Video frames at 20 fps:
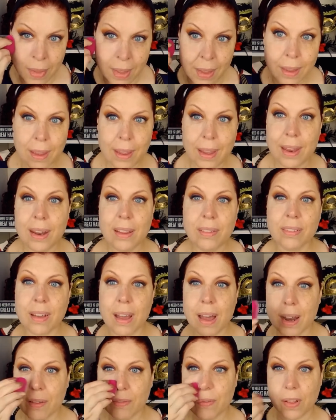It is
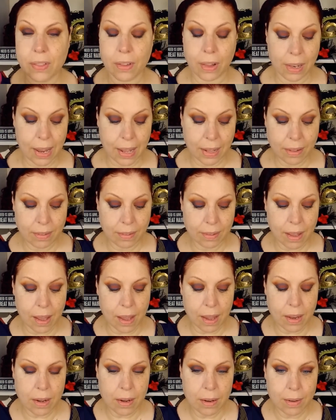kind of on the light
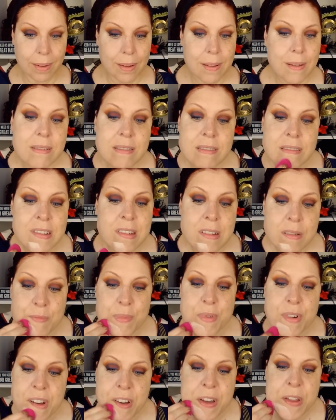side,
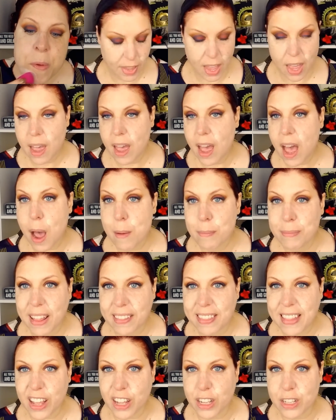but I'm not
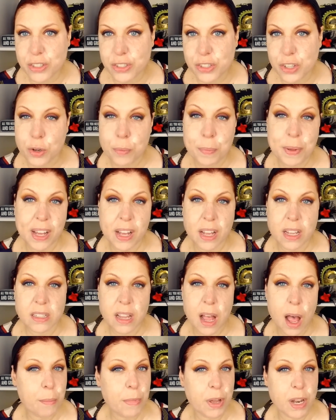that concerned because
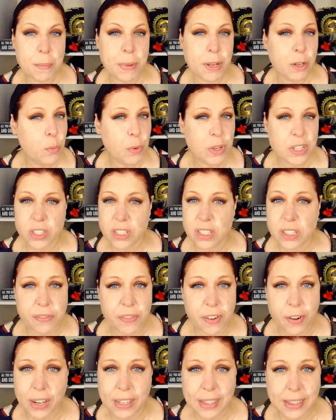I'm going to be doing just a
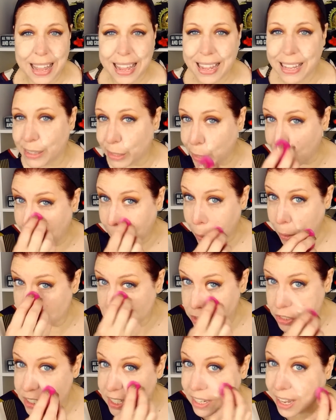very light layer
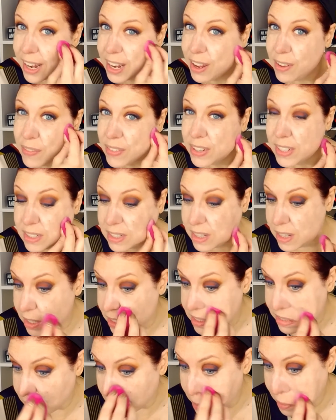just to kind of even the
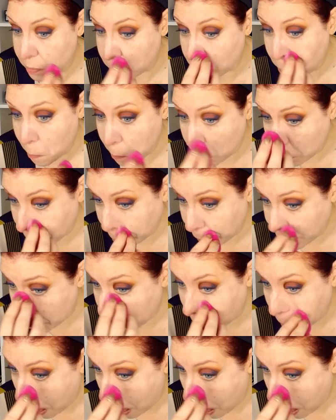skin tone a bit.